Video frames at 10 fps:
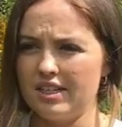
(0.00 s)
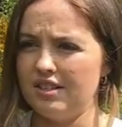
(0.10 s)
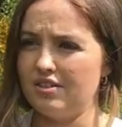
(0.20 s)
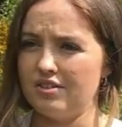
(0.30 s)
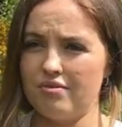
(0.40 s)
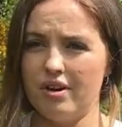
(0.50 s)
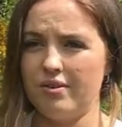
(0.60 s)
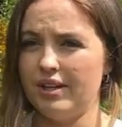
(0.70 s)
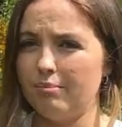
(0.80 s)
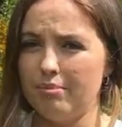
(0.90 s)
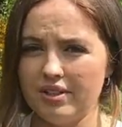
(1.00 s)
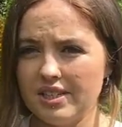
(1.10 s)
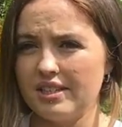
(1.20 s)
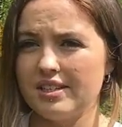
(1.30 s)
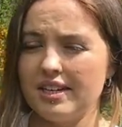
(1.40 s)
It does grow in
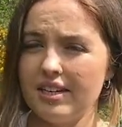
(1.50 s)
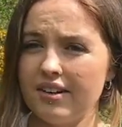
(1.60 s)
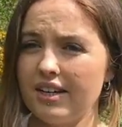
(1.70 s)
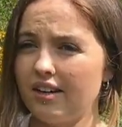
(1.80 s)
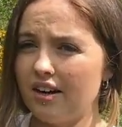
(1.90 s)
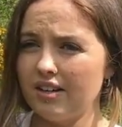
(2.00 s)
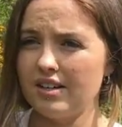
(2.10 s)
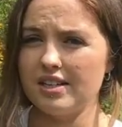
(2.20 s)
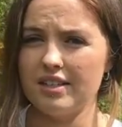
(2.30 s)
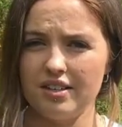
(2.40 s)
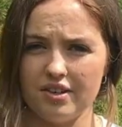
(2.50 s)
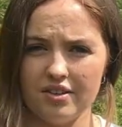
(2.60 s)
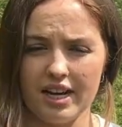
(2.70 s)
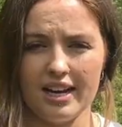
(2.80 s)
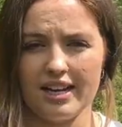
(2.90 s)
abundance here in Ireland and the
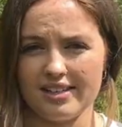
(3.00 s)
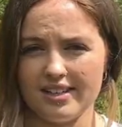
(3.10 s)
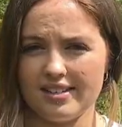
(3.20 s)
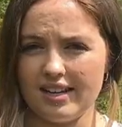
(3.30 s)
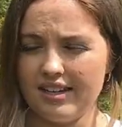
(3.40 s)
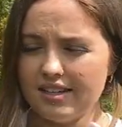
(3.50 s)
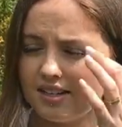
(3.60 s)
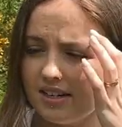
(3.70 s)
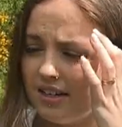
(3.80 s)
UK, as I said.